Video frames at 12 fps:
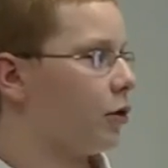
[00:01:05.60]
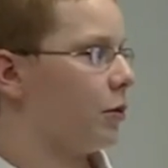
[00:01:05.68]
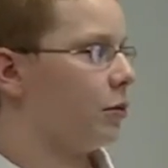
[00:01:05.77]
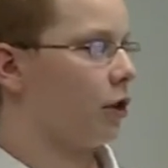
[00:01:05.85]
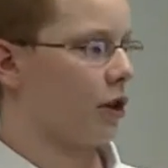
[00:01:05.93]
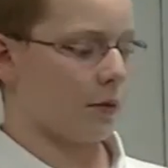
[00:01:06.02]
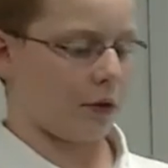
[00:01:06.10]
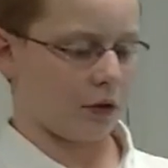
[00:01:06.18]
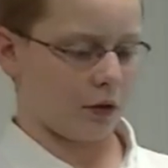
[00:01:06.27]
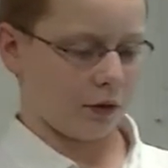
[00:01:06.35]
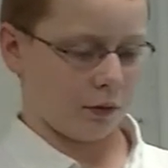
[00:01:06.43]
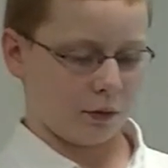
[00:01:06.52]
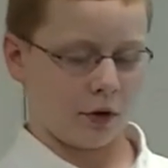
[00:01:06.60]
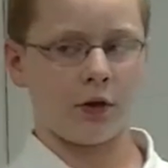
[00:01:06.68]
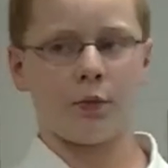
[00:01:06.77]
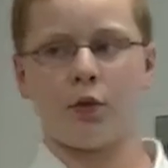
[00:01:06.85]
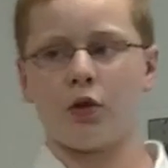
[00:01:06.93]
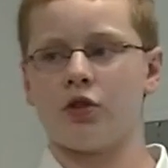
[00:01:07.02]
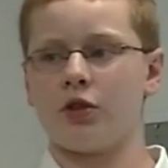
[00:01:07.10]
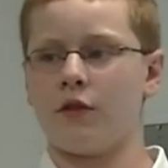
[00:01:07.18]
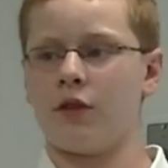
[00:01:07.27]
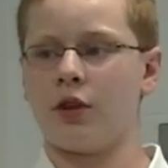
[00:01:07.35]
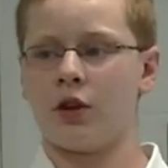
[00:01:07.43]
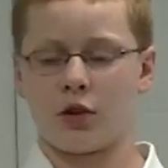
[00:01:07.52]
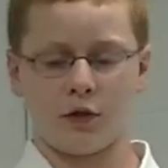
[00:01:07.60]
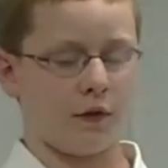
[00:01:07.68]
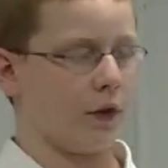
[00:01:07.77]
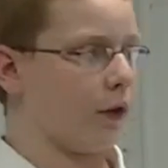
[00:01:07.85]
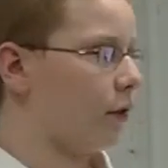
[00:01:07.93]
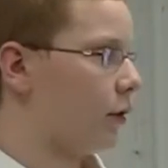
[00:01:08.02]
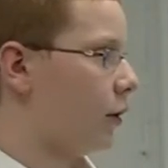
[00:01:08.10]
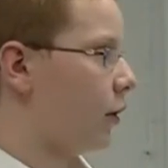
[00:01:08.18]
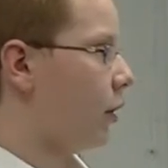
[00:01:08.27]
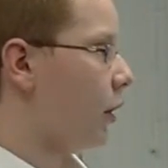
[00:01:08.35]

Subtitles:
going to be talking about the rear portion of the udder first.